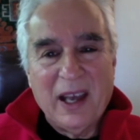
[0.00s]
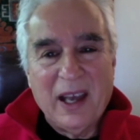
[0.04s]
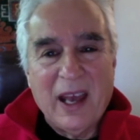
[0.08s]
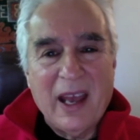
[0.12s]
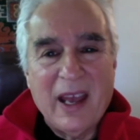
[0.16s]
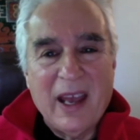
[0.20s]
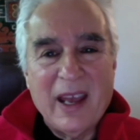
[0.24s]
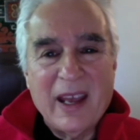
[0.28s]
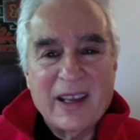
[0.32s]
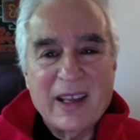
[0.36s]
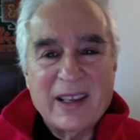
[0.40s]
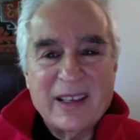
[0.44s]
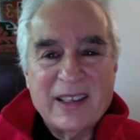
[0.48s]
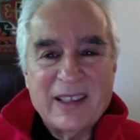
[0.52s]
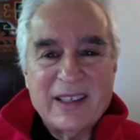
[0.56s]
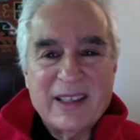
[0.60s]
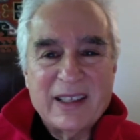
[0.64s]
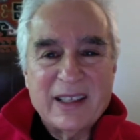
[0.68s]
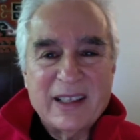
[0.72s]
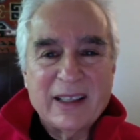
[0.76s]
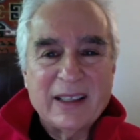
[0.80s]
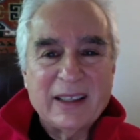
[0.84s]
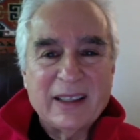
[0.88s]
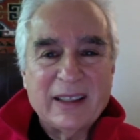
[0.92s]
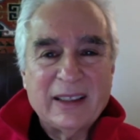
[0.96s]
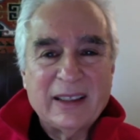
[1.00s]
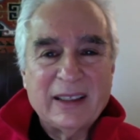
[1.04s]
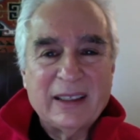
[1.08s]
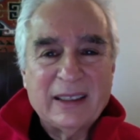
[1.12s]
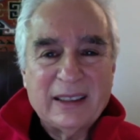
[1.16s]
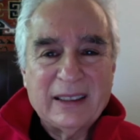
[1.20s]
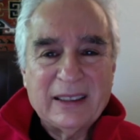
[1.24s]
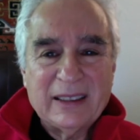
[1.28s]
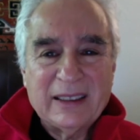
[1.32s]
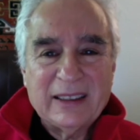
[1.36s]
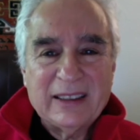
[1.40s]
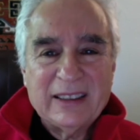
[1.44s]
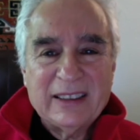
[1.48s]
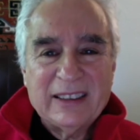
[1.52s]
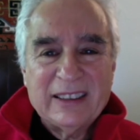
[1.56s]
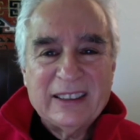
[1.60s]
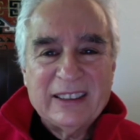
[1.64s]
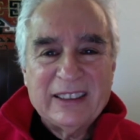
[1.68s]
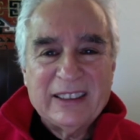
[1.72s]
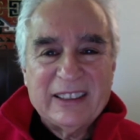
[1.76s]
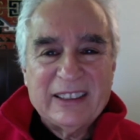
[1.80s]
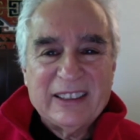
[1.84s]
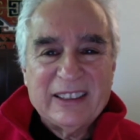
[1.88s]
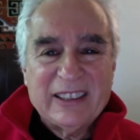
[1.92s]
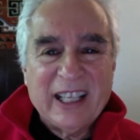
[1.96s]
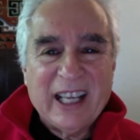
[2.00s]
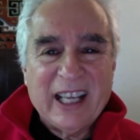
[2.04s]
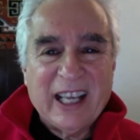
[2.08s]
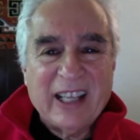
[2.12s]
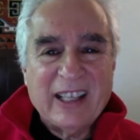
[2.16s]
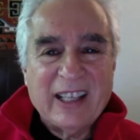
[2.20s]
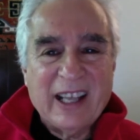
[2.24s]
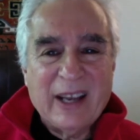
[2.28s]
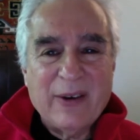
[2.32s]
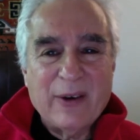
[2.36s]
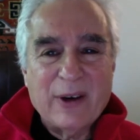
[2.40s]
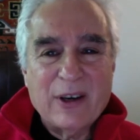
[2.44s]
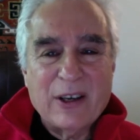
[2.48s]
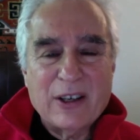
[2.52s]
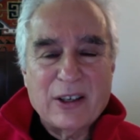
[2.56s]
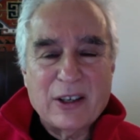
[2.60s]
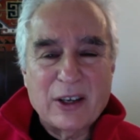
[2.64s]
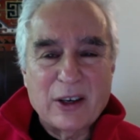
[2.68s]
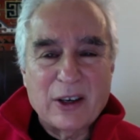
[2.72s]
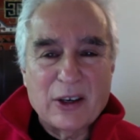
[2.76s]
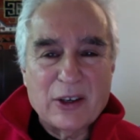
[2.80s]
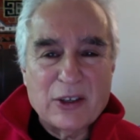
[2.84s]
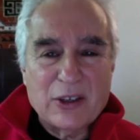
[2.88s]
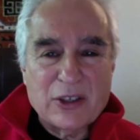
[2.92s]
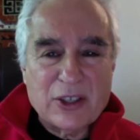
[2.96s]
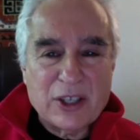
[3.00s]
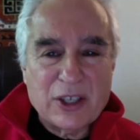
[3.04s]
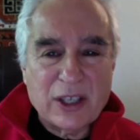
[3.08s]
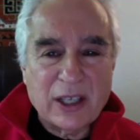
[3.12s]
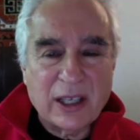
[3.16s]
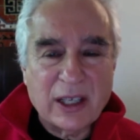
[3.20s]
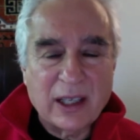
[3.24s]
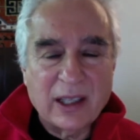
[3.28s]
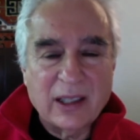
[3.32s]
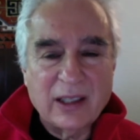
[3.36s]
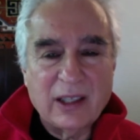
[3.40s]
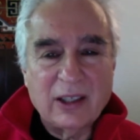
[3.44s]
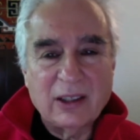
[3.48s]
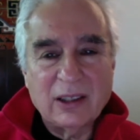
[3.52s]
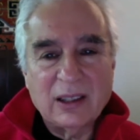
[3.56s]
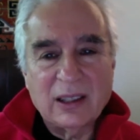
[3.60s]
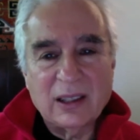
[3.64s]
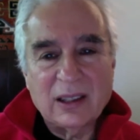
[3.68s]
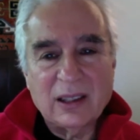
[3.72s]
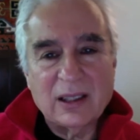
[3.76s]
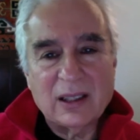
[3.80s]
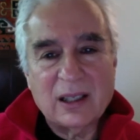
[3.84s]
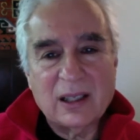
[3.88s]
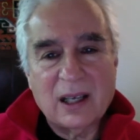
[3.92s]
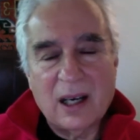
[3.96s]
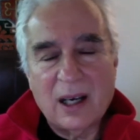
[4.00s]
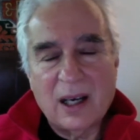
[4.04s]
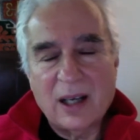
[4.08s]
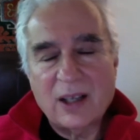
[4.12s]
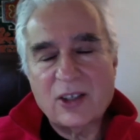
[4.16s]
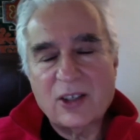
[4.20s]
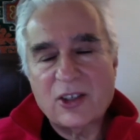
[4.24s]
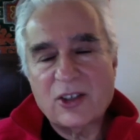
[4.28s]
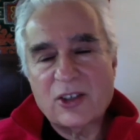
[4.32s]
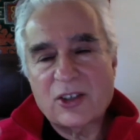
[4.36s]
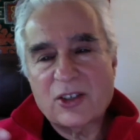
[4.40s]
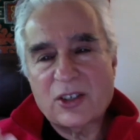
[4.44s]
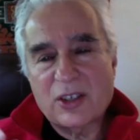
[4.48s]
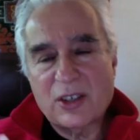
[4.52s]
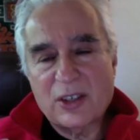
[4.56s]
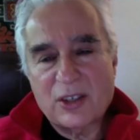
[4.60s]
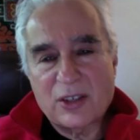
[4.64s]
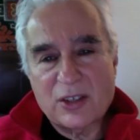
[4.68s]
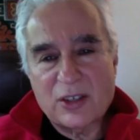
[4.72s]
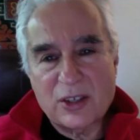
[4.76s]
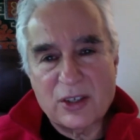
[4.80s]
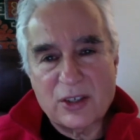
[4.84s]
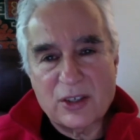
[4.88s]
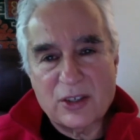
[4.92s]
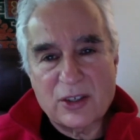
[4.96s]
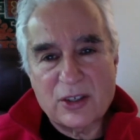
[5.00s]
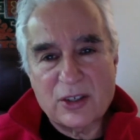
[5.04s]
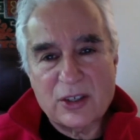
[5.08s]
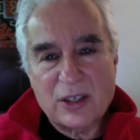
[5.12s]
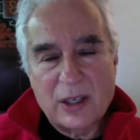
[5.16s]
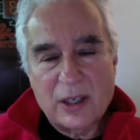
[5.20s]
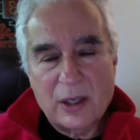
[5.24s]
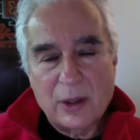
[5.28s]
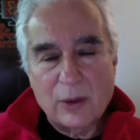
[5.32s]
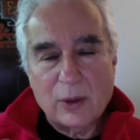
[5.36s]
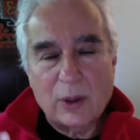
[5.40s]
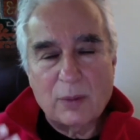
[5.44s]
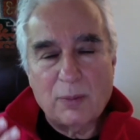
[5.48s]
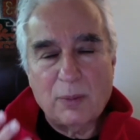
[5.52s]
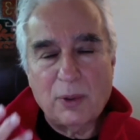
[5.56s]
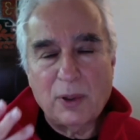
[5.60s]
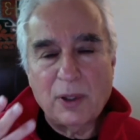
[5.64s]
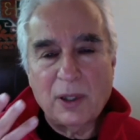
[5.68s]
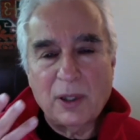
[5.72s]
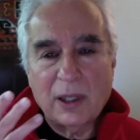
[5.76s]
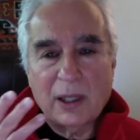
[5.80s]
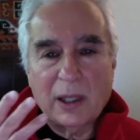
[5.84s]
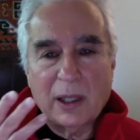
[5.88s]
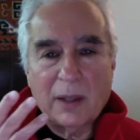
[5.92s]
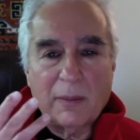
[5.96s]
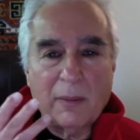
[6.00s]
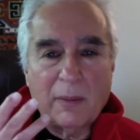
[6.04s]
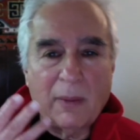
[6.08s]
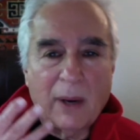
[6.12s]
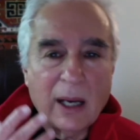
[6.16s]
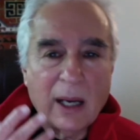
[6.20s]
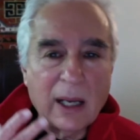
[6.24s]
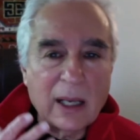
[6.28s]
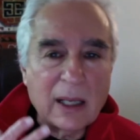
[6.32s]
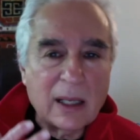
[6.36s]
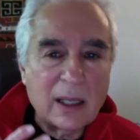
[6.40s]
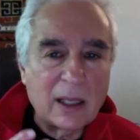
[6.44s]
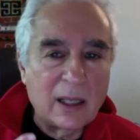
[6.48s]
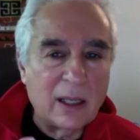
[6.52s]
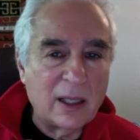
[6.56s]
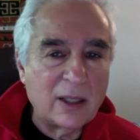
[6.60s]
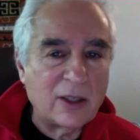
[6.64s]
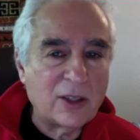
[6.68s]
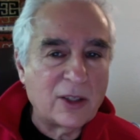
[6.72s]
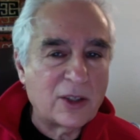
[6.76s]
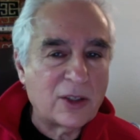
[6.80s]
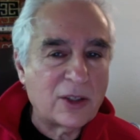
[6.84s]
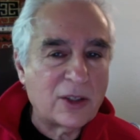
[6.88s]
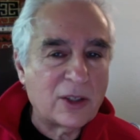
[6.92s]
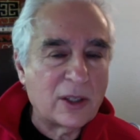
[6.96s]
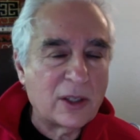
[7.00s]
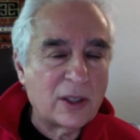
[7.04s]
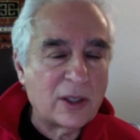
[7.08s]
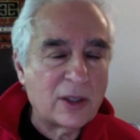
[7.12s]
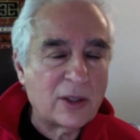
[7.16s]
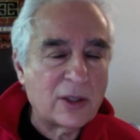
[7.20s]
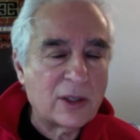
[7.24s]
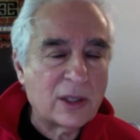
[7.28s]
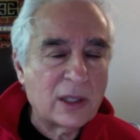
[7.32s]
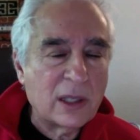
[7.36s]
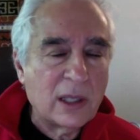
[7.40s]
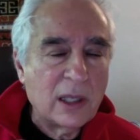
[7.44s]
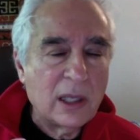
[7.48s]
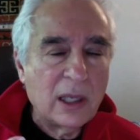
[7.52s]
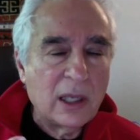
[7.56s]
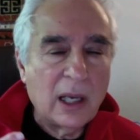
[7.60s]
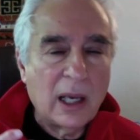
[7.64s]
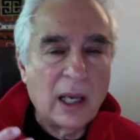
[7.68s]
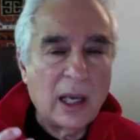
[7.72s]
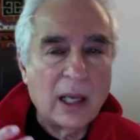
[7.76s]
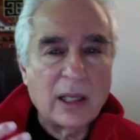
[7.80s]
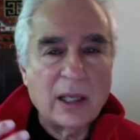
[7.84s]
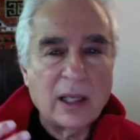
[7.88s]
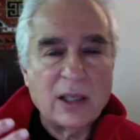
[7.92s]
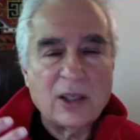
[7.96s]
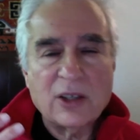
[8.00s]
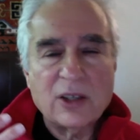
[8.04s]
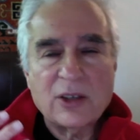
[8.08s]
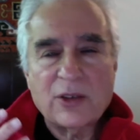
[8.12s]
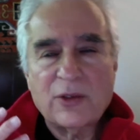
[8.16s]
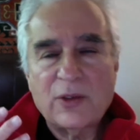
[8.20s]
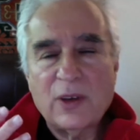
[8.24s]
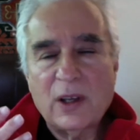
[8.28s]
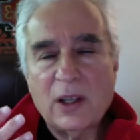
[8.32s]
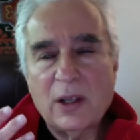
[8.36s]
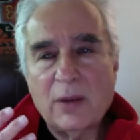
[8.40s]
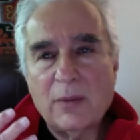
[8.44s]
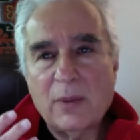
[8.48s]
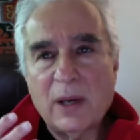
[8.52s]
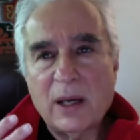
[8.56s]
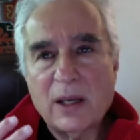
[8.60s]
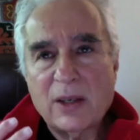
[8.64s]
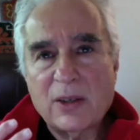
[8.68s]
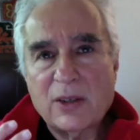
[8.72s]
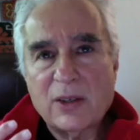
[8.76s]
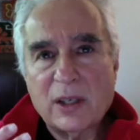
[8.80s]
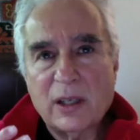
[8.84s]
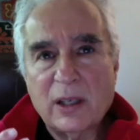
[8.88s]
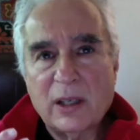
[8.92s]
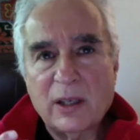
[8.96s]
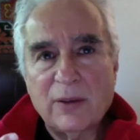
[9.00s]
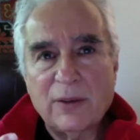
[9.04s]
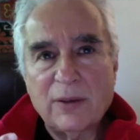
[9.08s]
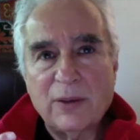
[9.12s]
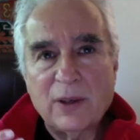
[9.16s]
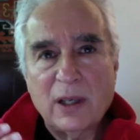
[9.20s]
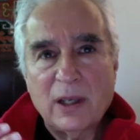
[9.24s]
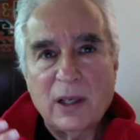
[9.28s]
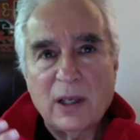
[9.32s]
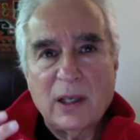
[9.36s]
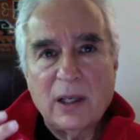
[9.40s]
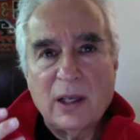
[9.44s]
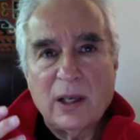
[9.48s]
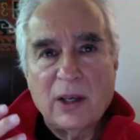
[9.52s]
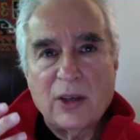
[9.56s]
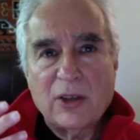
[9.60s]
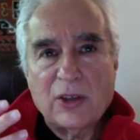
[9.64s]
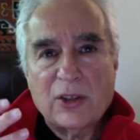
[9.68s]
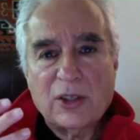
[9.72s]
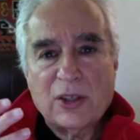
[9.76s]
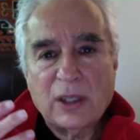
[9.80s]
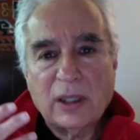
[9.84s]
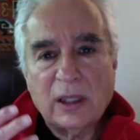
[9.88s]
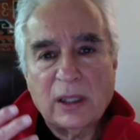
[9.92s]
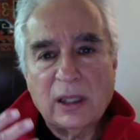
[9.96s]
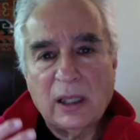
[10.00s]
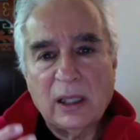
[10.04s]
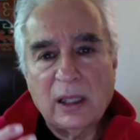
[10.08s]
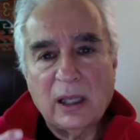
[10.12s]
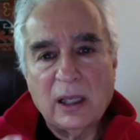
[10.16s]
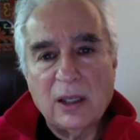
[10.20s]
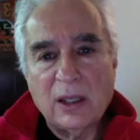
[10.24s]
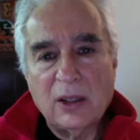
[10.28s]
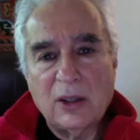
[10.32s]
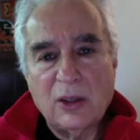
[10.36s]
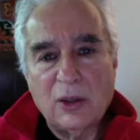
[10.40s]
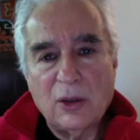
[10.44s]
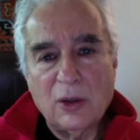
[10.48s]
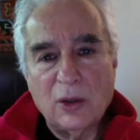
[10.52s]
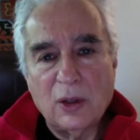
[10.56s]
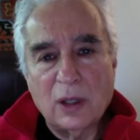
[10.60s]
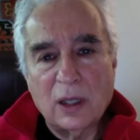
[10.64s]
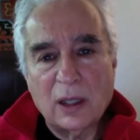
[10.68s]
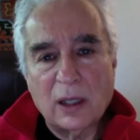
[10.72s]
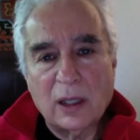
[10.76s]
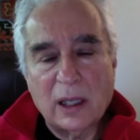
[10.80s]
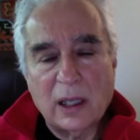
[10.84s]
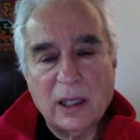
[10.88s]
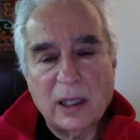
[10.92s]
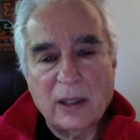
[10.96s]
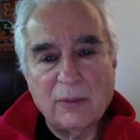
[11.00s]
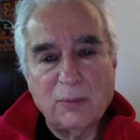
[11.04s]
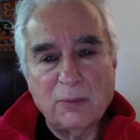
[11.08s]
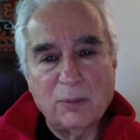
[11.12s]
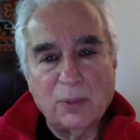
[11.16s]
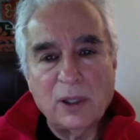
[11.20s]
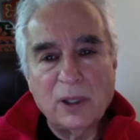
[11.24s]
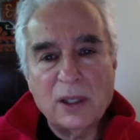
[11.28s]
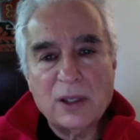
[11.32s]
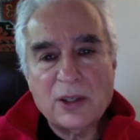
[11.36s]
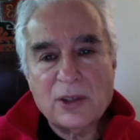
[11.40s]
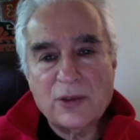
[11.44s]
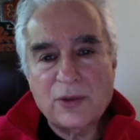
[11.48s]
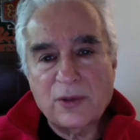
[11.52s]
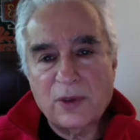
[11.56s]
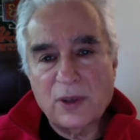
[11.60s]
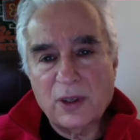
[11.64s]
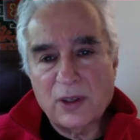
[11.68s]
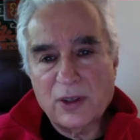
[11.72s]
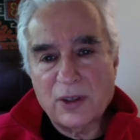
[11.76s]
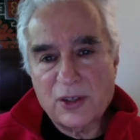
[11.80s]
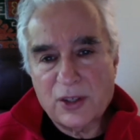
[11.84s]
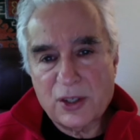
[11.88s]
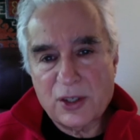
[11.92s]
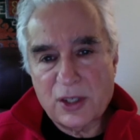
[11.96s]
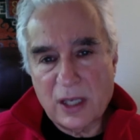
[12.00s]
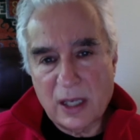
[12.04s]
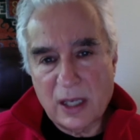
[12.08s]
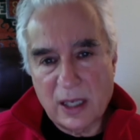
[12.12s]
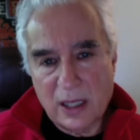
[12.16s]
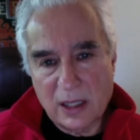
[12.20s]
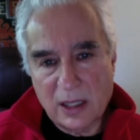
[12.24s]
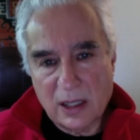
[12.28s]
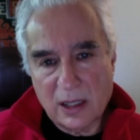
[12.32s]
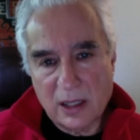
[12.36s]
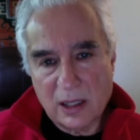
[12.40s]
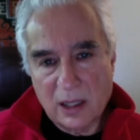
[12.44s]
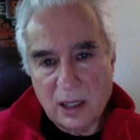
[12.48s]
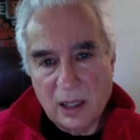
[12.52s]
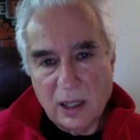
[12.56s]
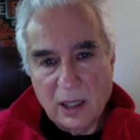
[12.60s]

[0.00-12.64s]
And they were dozing, and their little consciousnesses were pulling at my consciousness. And I just felt myself sinking into a kind of blissful state.